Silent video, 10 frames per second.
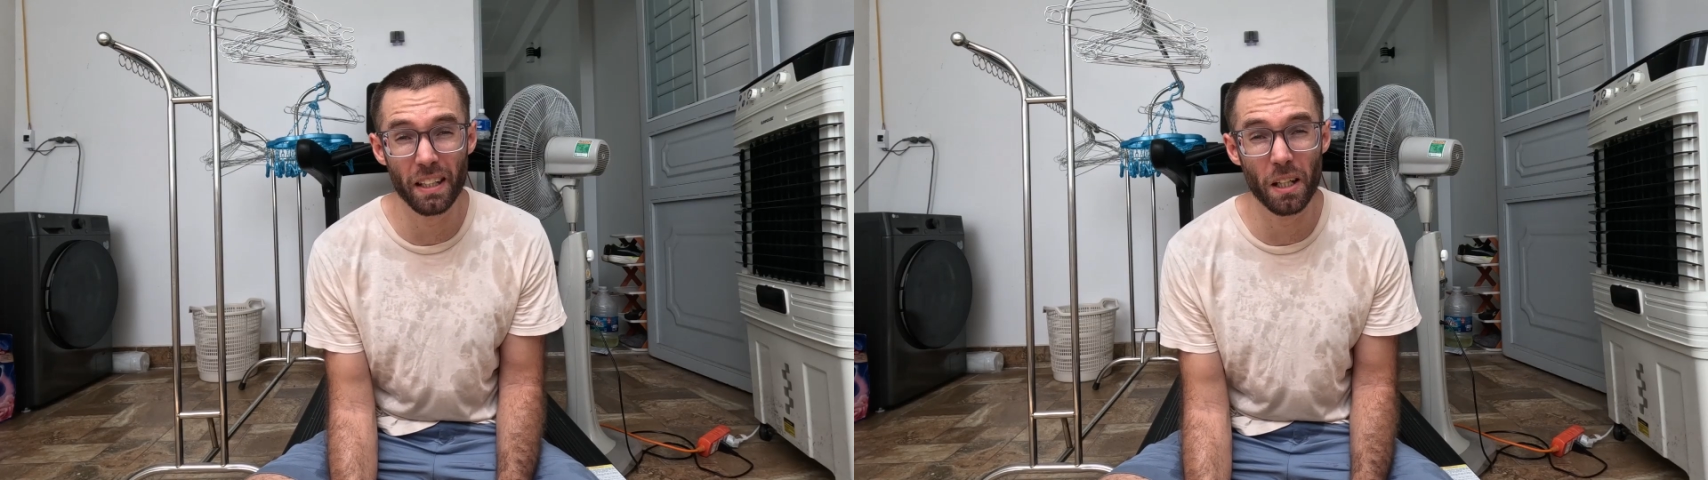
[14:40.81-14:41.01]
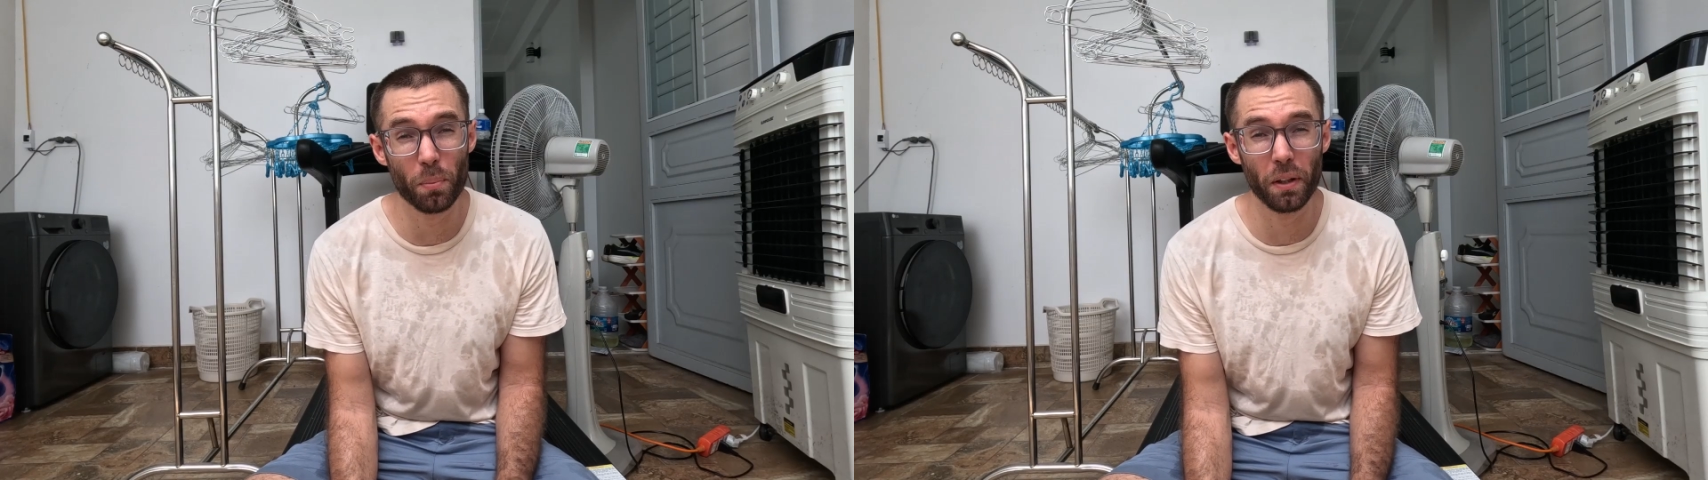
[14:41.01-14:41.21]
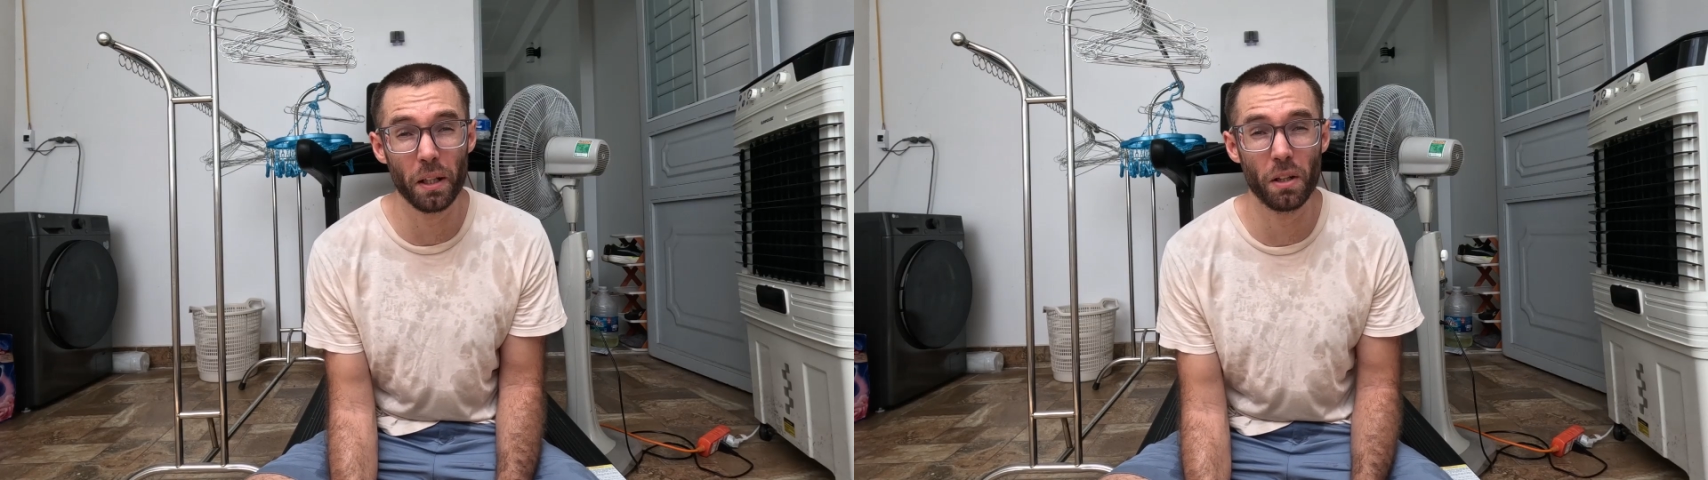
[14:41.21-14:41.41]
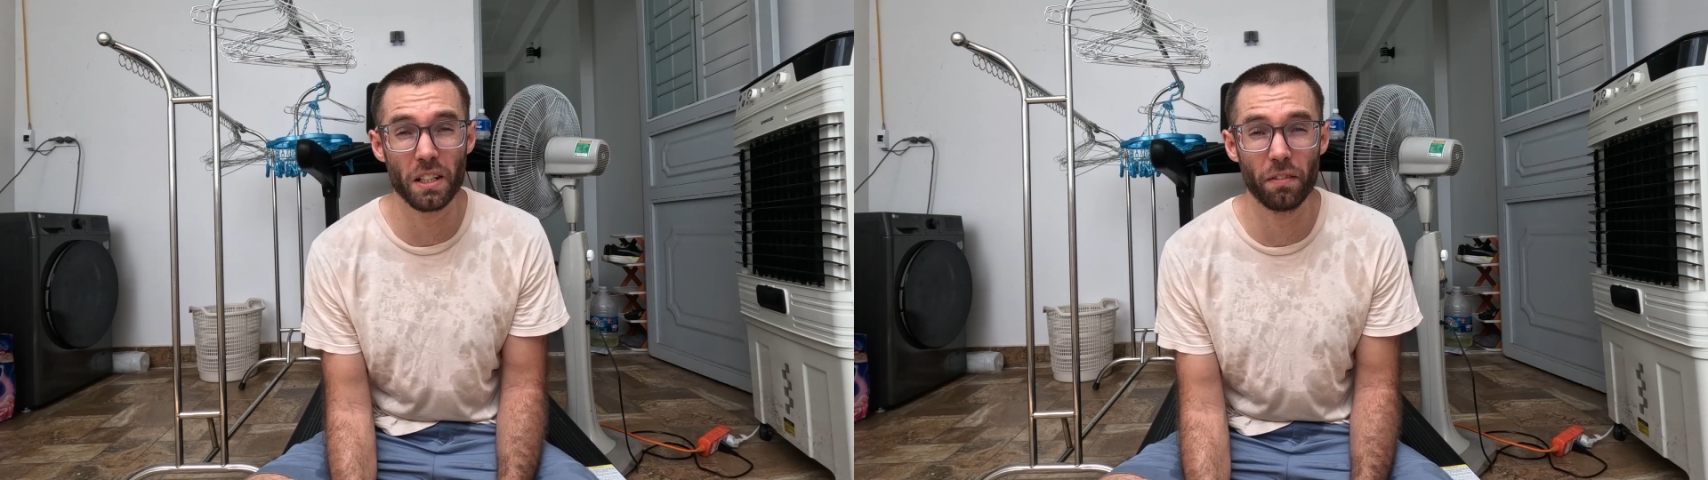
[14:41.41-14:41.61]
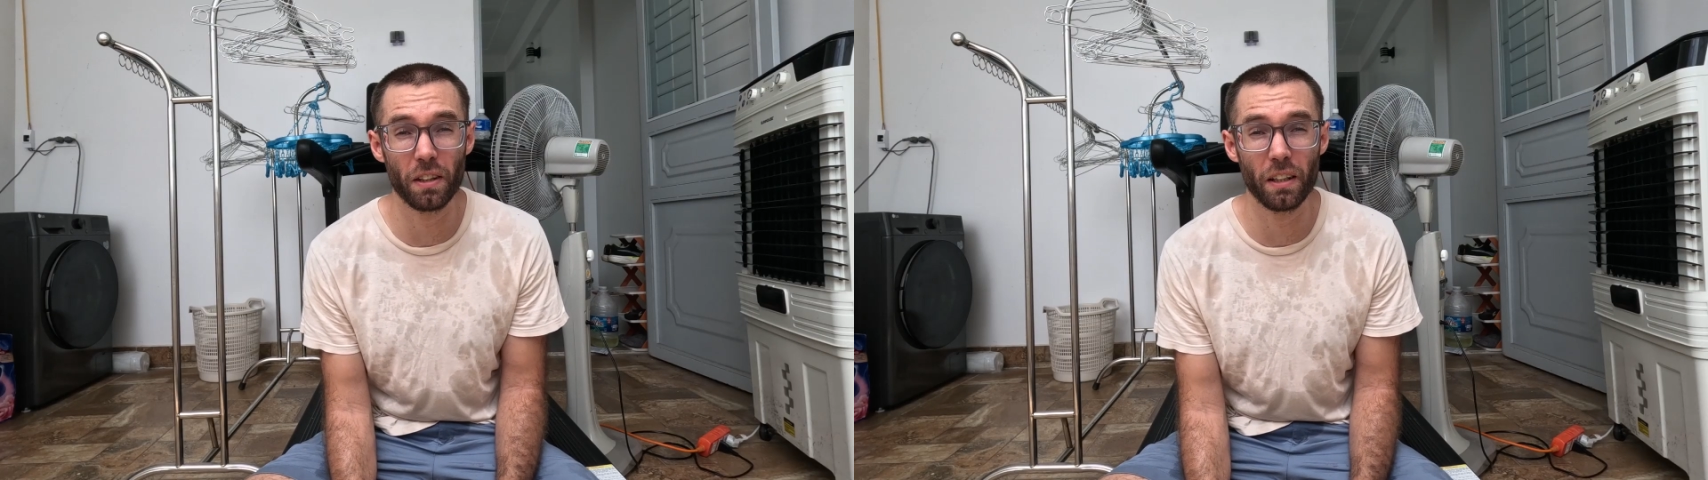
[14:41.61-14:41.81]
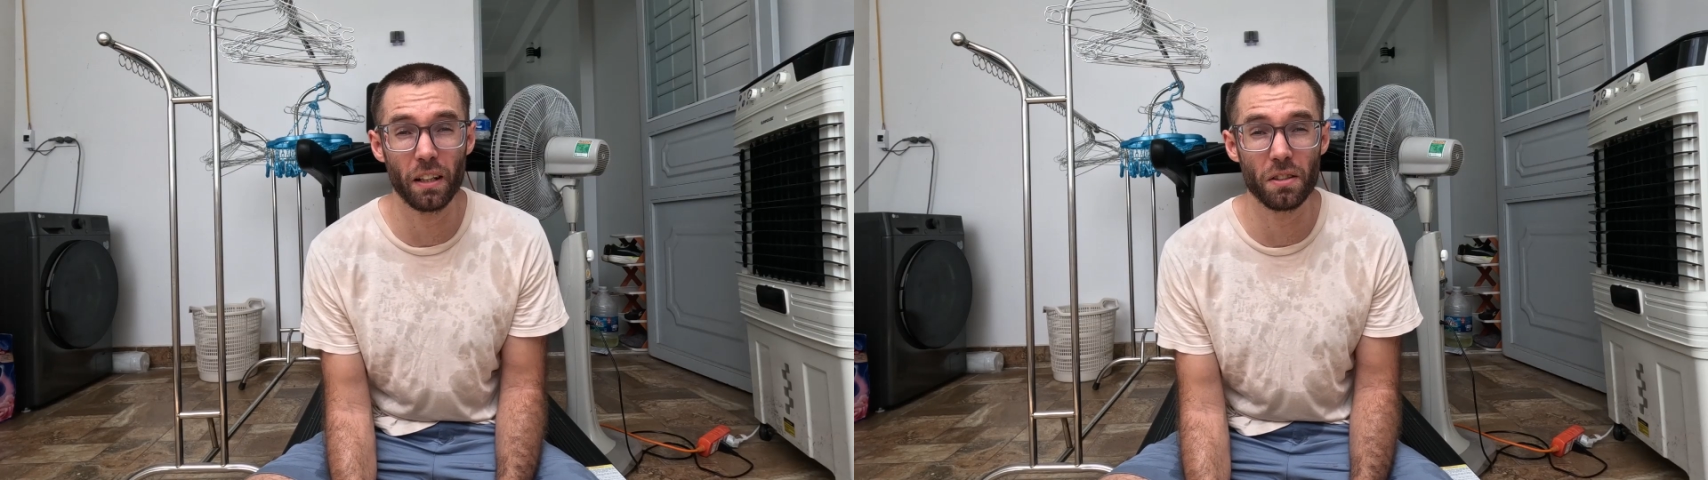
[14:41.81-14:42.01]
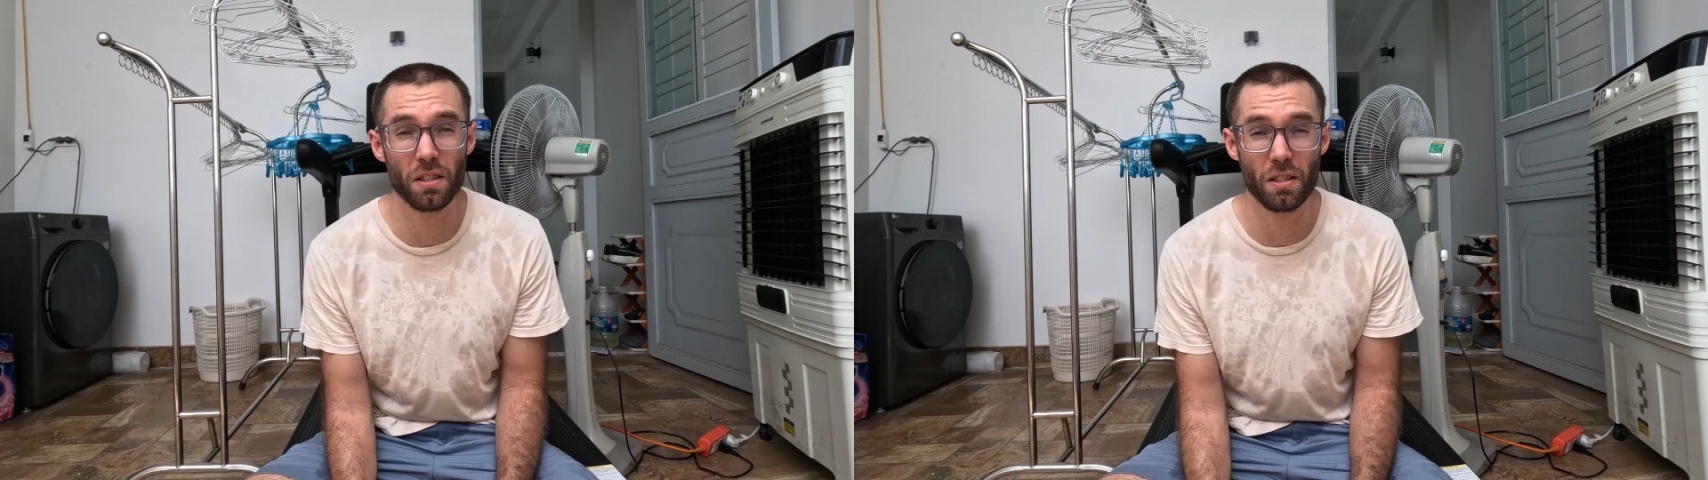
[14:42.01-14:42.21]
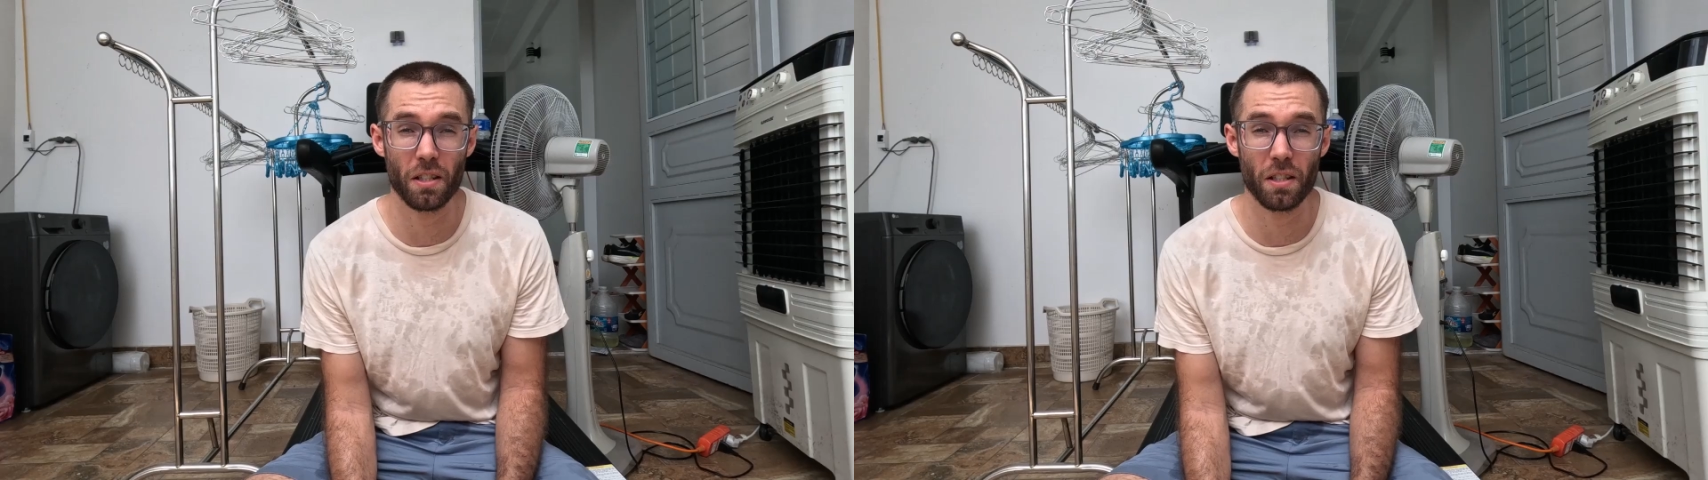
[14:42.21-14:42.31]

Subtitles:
keep pretty much everything else the